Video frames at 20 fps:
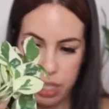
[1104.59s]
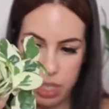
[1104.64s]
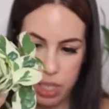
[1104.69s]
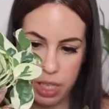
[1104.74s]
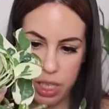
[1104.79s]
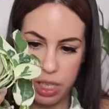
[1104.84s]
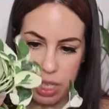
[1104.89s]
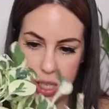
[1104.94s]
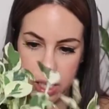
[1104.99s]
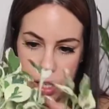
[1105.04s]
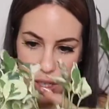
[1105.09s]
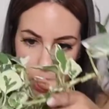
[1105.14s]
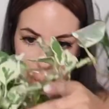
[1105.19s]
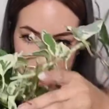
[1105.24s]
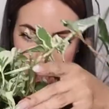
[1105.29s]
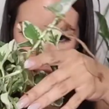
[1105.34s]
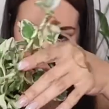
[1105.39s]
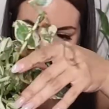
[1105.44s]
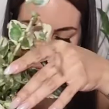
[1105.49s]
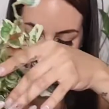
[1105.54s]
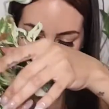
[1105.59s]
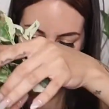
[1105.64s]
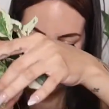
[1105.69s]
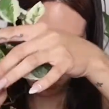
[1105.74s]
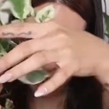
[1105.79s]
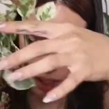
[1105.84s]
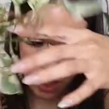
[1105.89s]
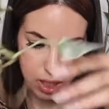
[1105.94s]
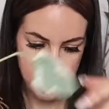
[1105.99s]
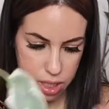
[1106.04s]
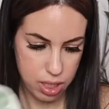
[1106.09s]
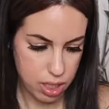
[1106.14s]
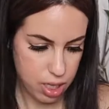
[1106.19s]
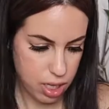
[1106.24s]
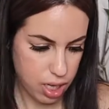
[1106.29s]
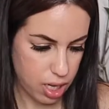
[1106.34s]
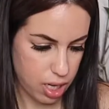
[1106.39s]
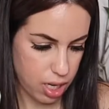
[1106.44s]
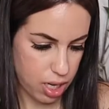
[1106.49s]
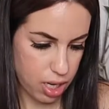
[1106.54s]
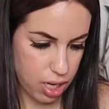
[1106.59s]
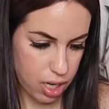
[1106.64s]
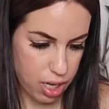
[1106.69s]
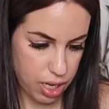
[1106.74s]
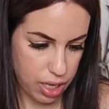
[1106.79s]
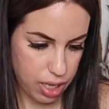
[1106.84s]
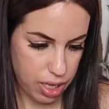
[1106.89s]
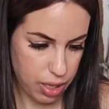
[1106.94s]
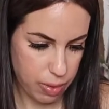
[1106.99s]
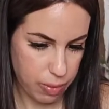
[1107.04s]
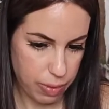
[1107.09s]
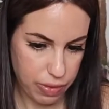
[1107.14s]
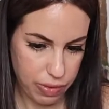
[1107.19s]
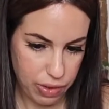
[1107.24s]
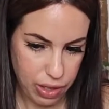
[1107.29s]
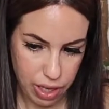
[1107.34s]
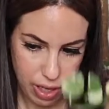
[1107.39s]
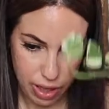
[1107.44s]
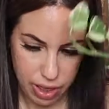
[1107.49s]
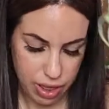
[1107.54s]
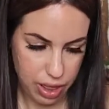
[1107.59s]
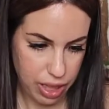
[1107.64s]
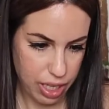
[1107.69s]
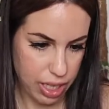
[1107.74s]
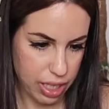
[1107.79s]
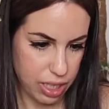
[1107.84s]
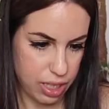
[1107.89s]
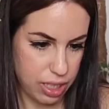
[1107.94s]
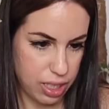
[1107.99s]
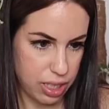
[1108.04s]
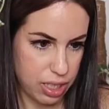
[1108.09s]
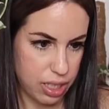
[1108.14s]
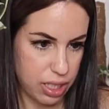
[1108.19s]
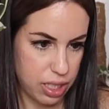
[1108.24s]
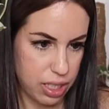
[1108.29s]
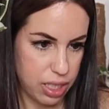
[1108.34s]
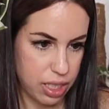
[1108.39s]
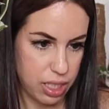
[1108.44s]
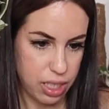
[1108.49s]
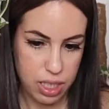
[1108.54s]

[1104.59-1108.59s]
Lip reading: here, and then we've got this.